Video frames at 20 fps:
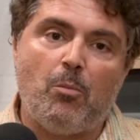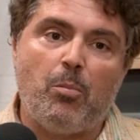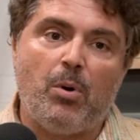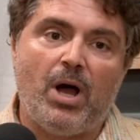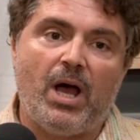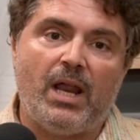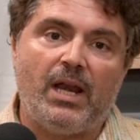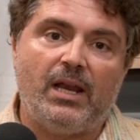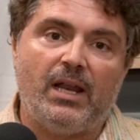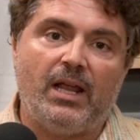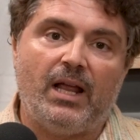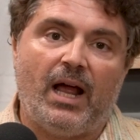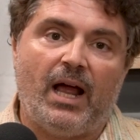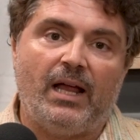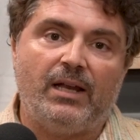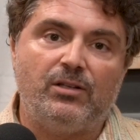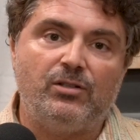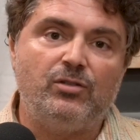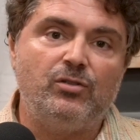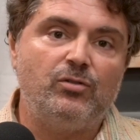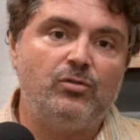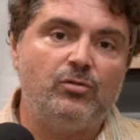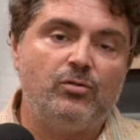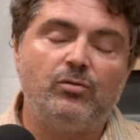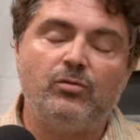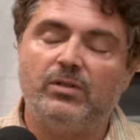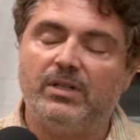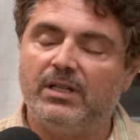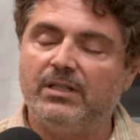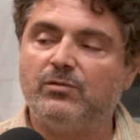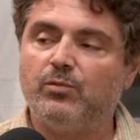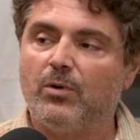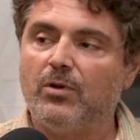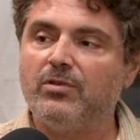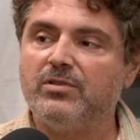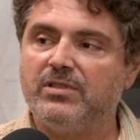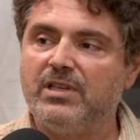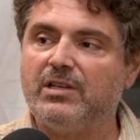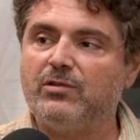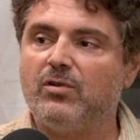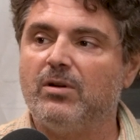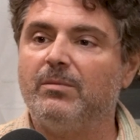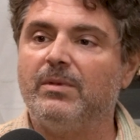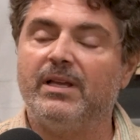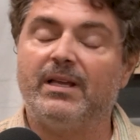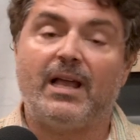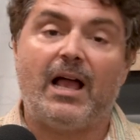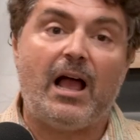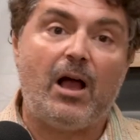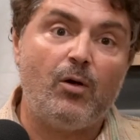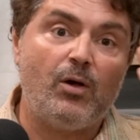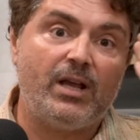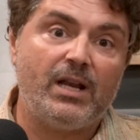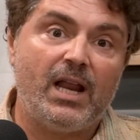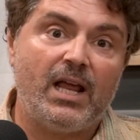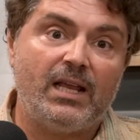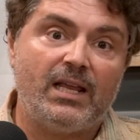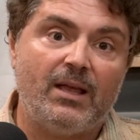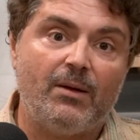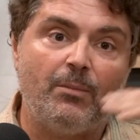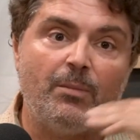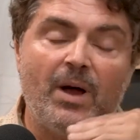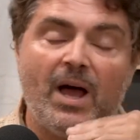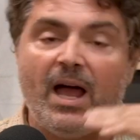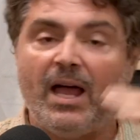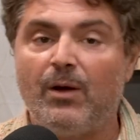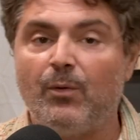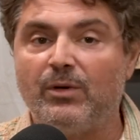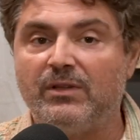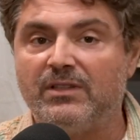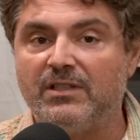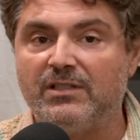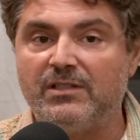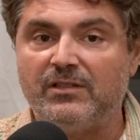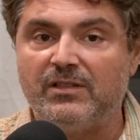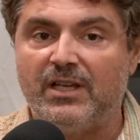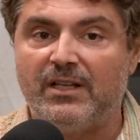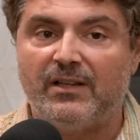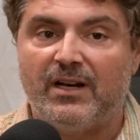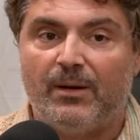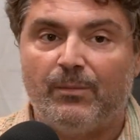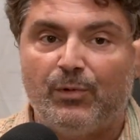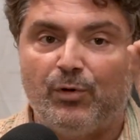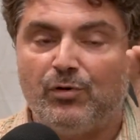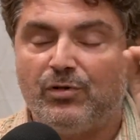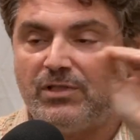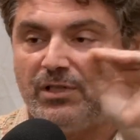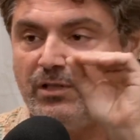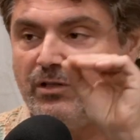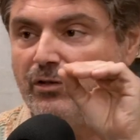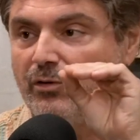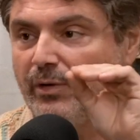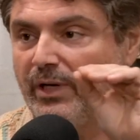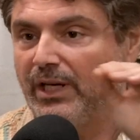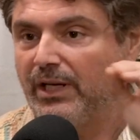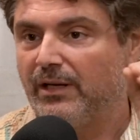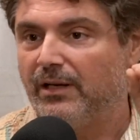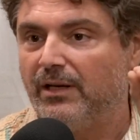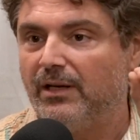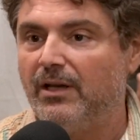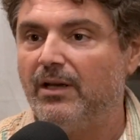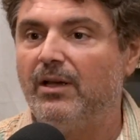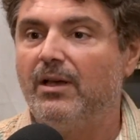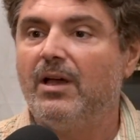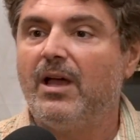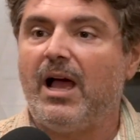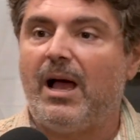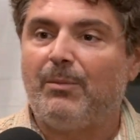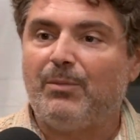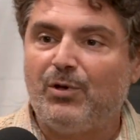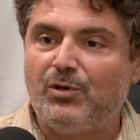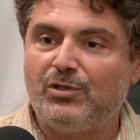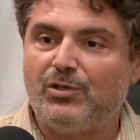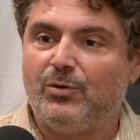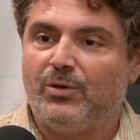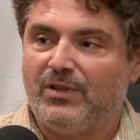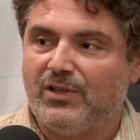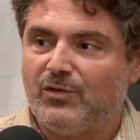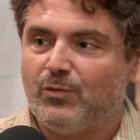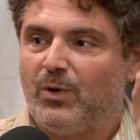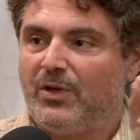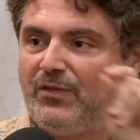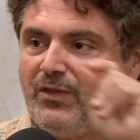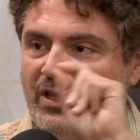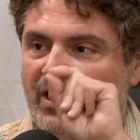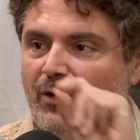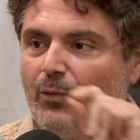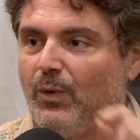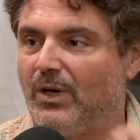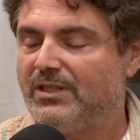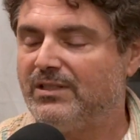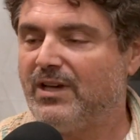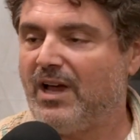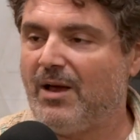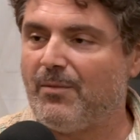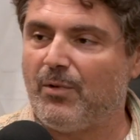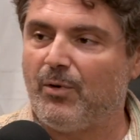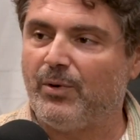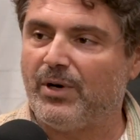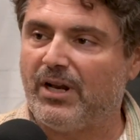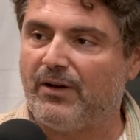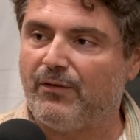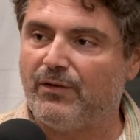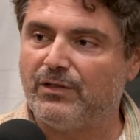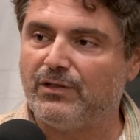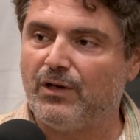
But I do. It's one of those things where I'm like, how can I get by with this thing that I'm used to doing? I'm used to doing this one thing at one time or whatever.